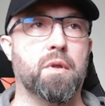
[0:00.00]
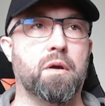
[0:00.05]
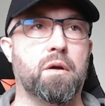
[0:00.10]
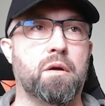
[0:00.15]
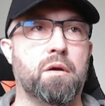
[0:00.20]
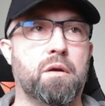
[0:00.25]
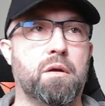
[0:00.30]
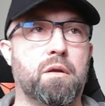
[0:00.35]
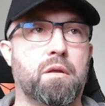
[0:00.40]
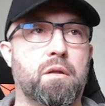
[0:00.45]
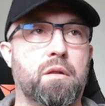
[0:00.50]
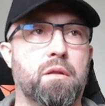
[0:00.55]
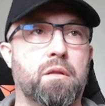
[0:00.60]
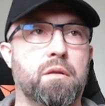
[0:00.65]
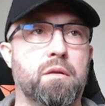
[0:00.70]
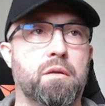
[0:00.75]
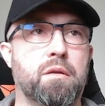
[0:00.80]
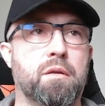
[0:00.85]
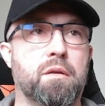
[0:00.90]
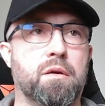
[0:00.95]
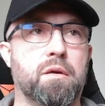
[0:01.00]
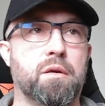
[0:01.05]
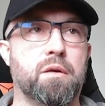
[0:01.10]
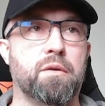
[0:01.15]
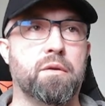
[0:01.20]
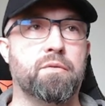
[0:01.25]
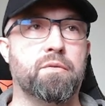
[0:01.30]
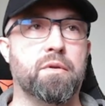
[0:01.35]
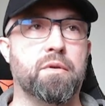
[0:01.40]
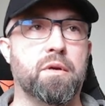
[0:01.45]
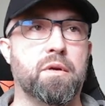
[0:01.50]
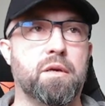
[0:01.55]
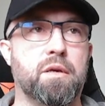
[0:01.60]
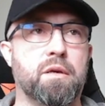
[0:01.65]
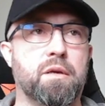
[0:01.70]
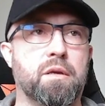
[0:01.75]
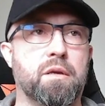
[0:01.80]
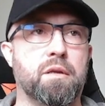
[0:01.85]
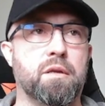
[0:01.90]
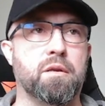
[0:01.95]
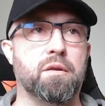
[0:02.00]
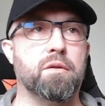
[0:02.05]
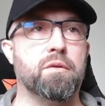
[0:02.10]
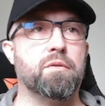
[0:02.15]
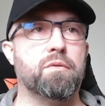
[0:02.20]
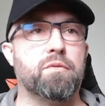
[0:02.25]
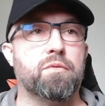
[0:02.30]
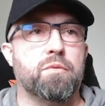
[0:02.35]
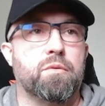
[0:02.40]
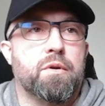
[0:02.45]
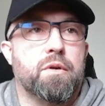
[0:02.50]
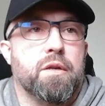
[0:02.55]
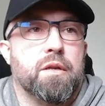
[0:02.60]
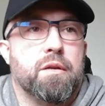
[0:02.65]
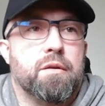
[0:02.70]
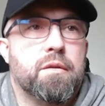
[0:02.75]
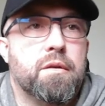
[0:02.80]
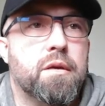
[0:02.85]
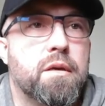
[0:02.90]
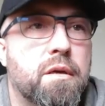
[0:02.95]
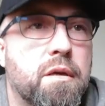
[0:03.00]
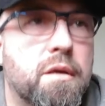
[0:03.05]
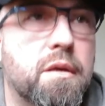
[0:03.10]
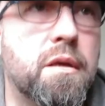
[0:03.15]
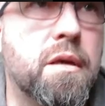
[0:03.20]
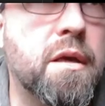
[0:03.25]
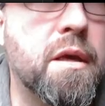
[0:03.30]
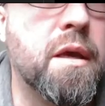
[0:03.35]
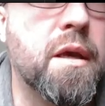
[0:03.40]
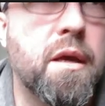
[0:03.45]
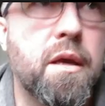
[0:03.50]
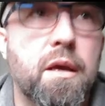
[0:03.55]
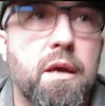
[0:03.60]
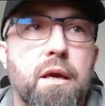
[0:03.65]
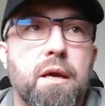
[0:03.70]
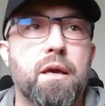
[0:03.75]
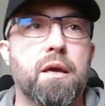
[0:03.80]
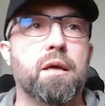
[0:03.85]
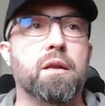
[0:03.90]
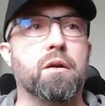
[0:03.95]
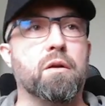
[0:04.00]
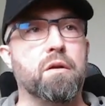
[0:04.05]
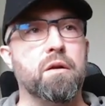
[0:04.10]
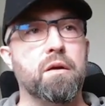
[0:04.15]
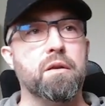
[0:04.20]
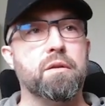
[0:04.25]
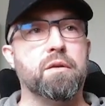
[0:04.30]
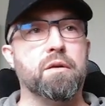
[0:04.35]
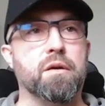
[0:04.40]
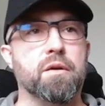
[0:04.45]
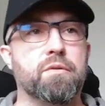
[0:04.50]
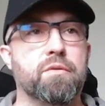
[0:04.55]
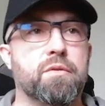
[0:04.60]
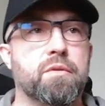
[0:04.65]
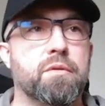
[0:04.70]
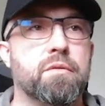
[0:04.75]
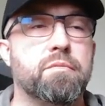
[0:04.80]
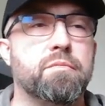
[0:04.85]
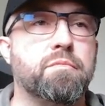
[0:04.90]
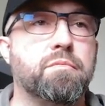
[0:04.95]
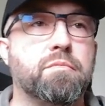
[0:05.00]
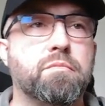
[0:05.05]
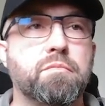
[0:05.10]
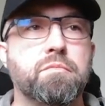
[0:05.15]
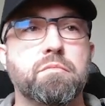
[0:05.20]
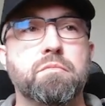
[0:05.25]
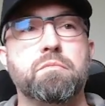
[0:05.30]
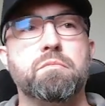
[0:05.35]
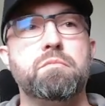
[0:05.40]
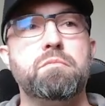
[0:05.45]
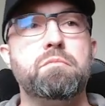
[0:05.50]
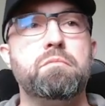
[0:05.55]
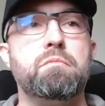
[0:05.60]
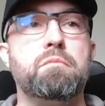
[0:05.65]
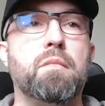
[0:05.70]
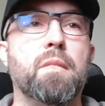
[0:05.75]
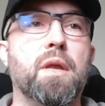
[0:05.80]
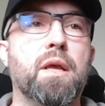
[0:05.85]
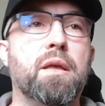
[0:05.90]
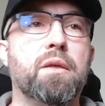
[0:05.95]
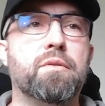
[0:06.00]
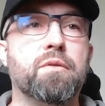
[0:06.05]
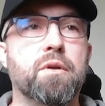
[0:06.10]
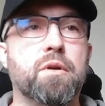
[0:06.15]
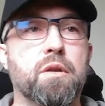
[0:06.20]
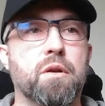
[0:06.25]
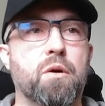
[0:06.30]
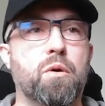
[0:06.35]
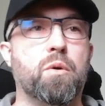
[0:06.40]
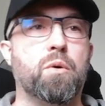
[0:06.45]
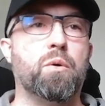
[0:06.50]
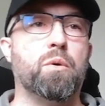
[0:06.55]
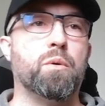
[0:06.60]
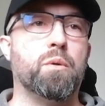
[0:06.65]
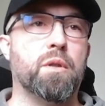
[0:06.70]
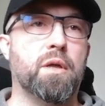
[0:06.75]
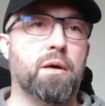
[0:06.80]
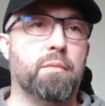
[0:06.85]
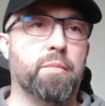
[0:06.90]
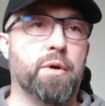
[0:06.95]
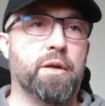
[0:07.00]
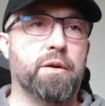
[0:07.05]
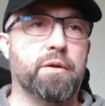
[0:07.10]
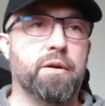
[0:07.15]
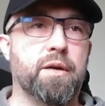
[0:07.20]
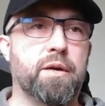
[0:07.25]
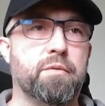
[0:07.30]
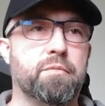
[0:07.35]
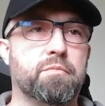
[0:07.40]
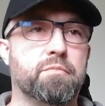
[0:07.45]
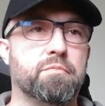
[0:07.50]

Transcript: All nice and sorted. And our context is looking a whole lot better now.